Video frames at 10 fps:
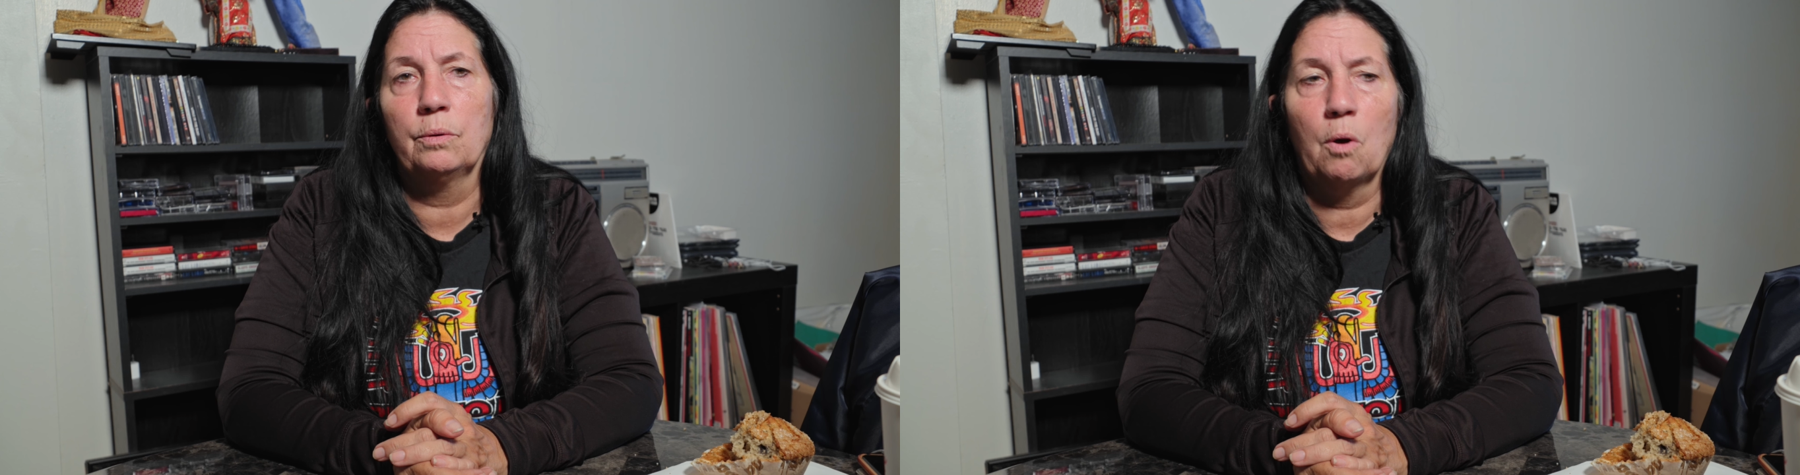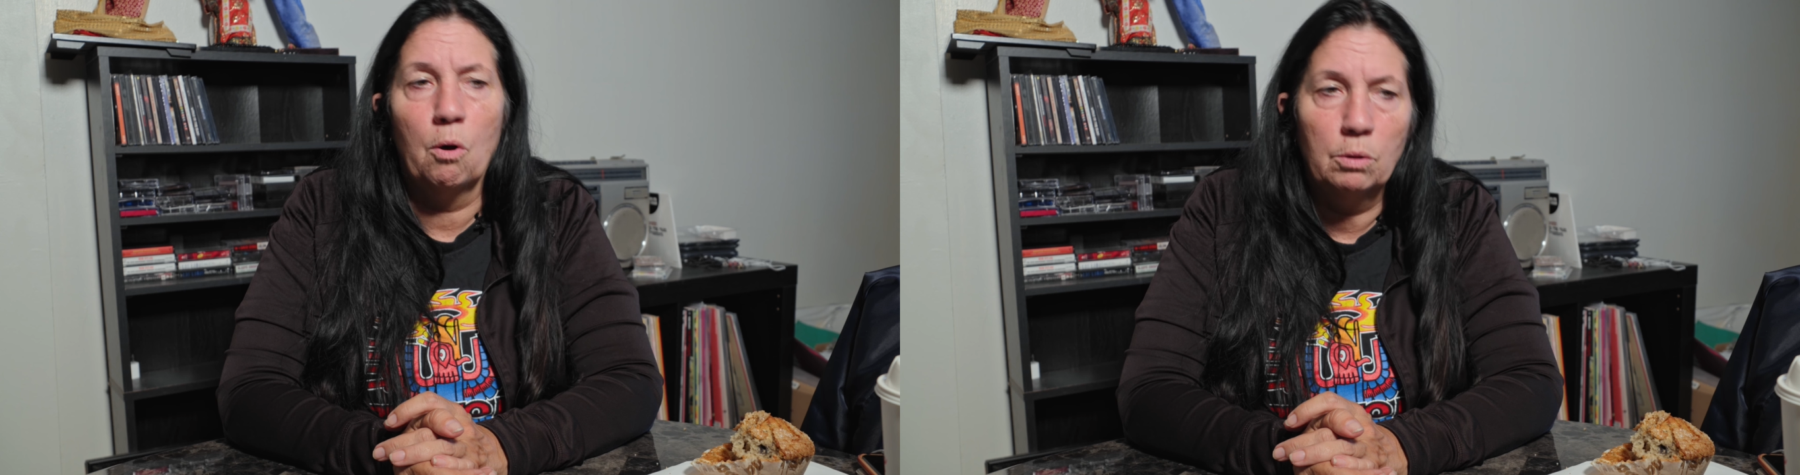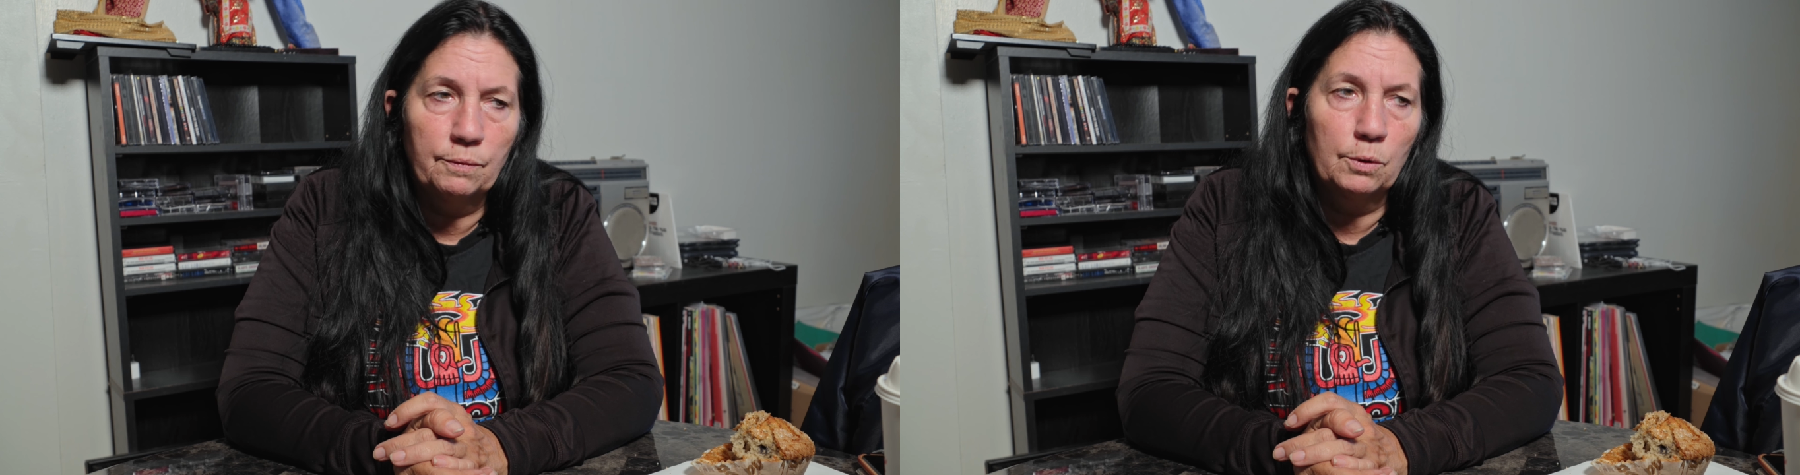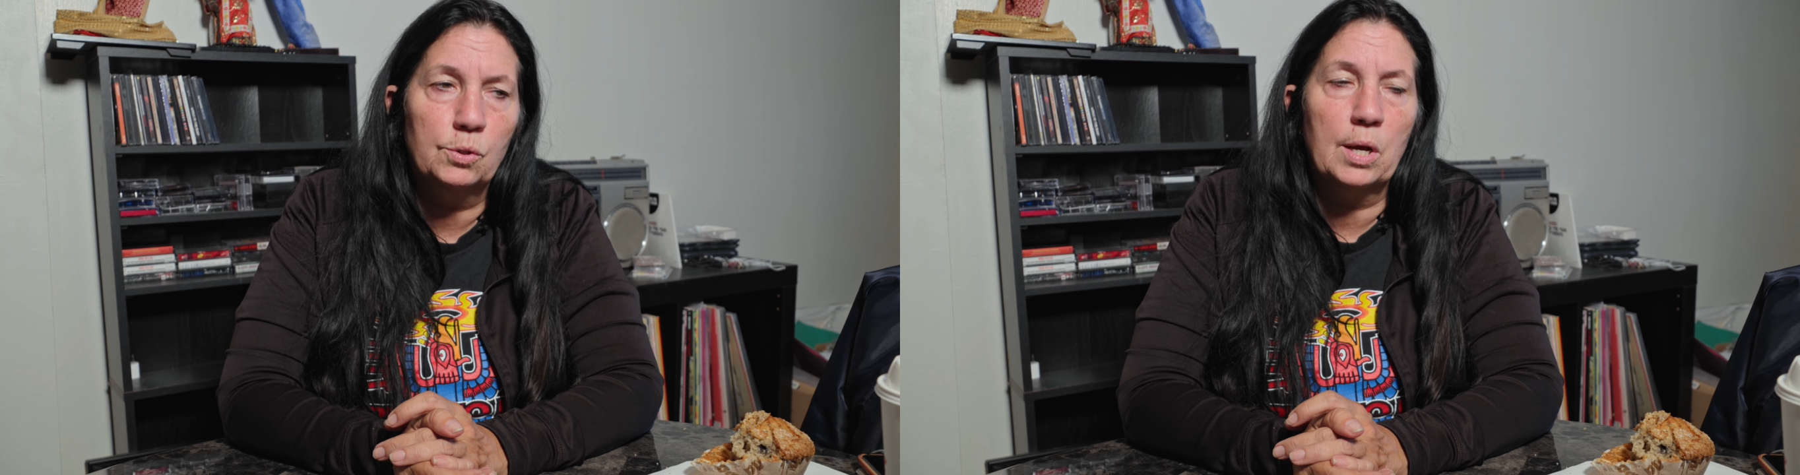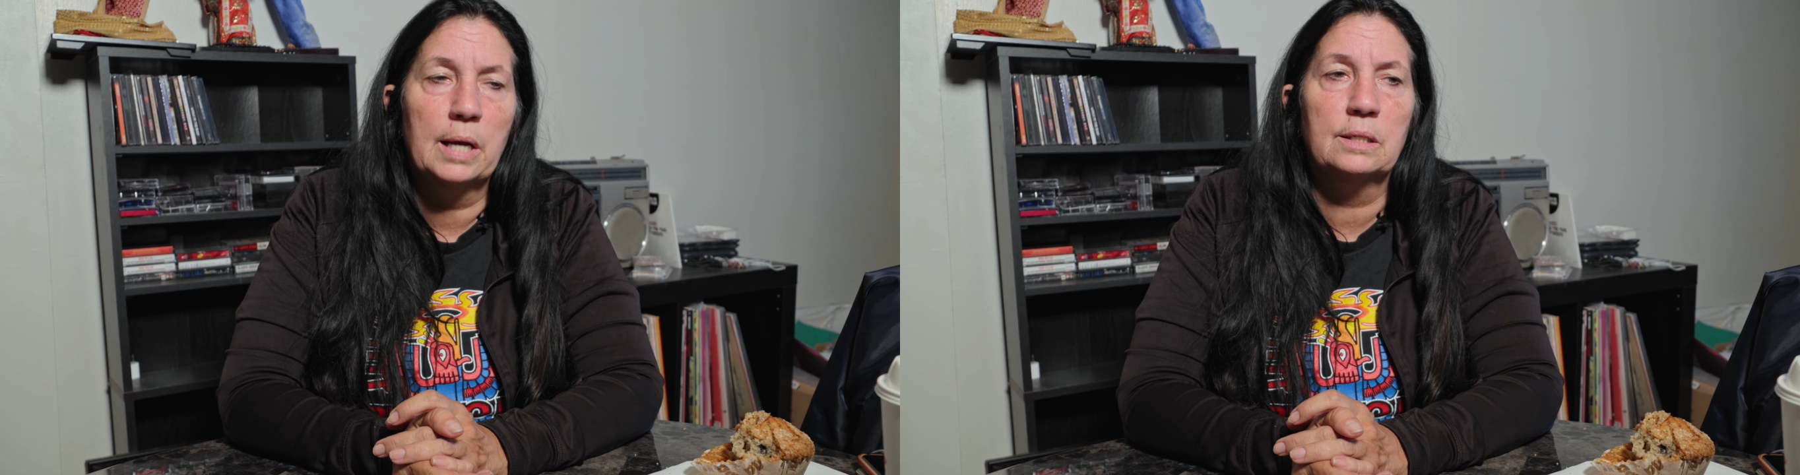all of those
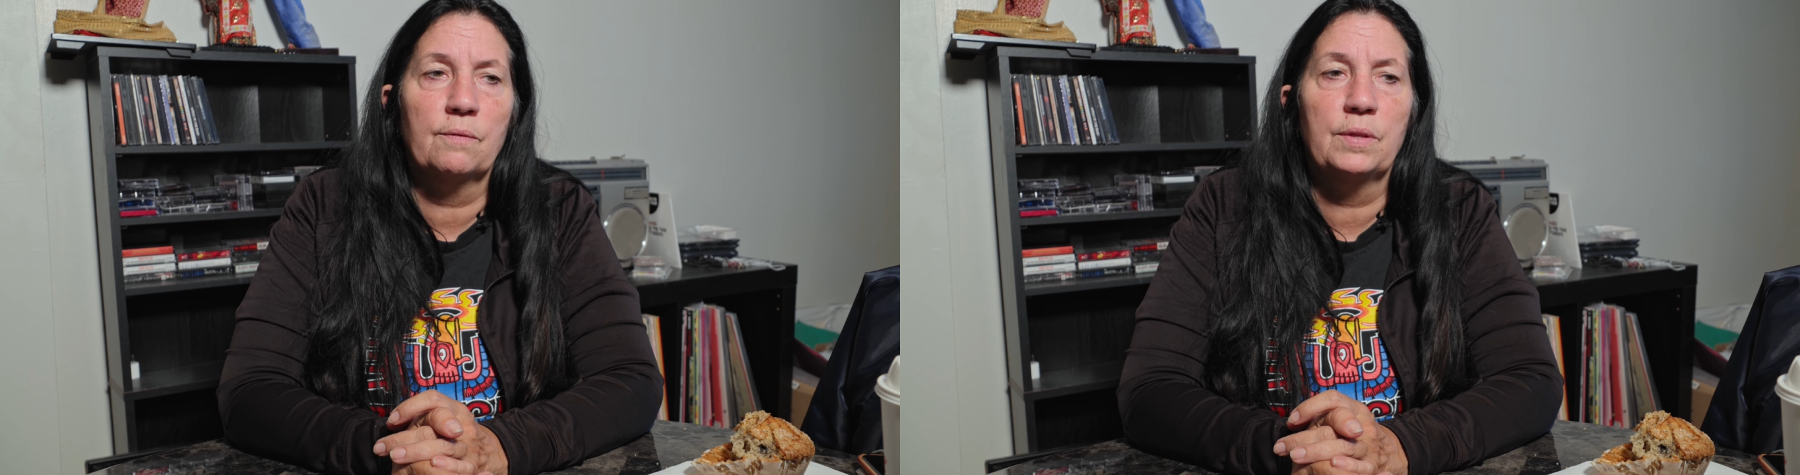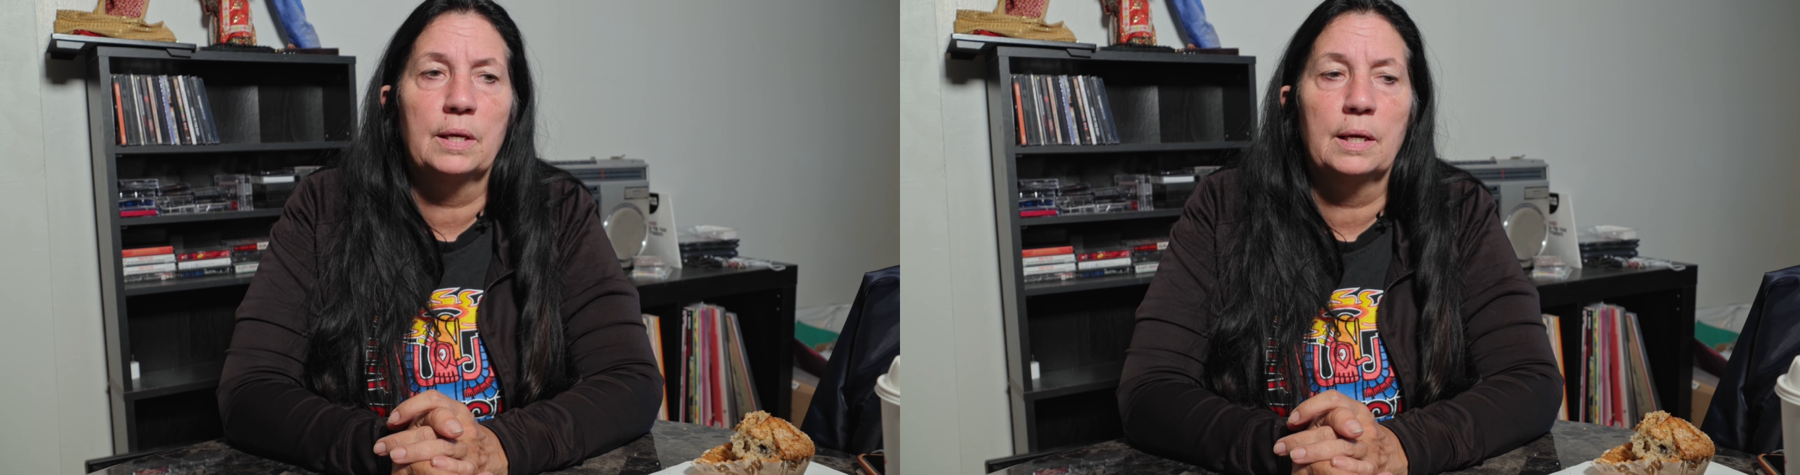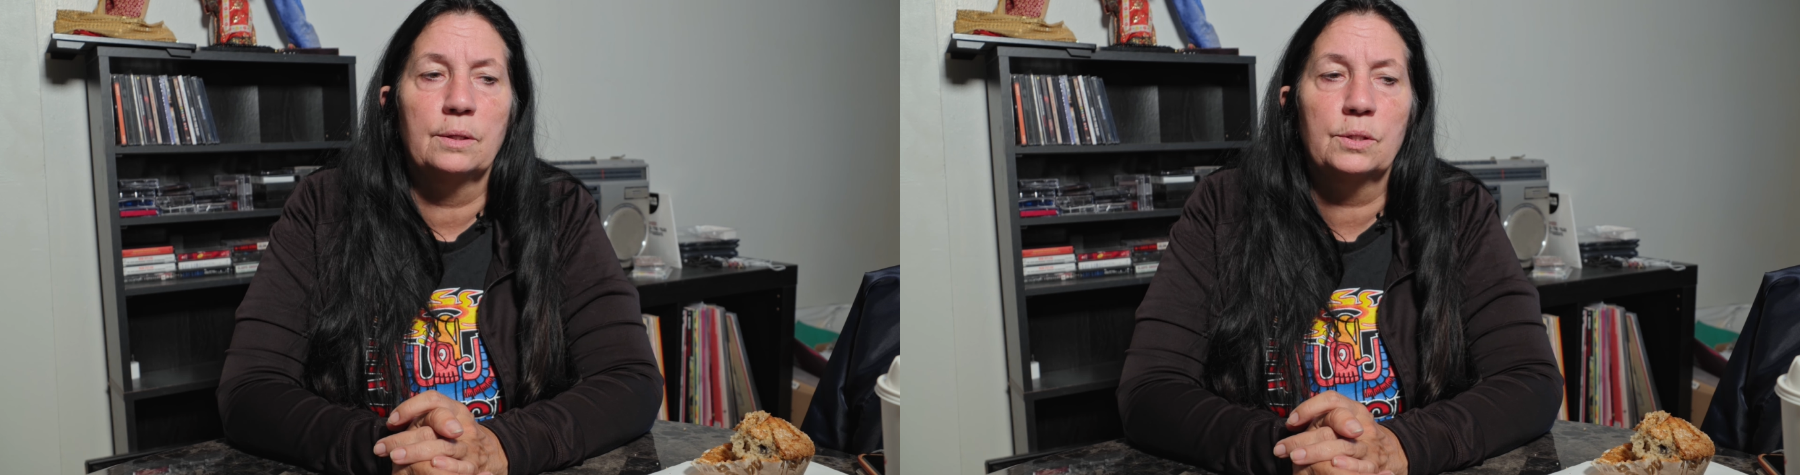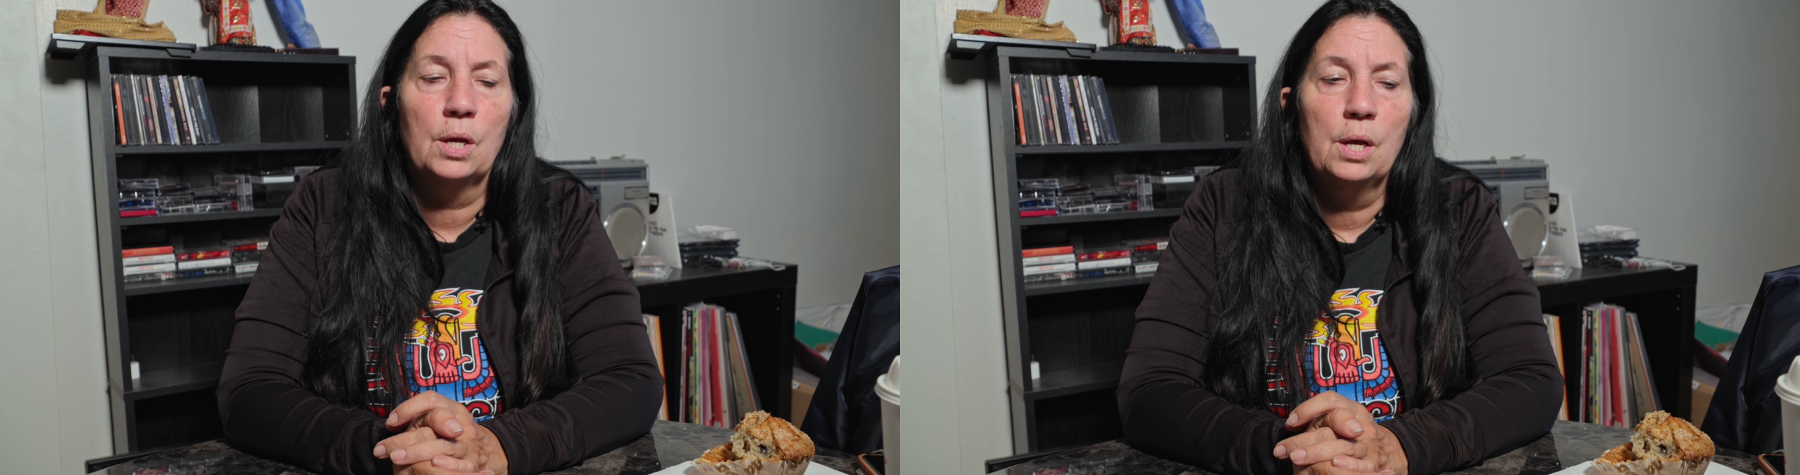kinds of things,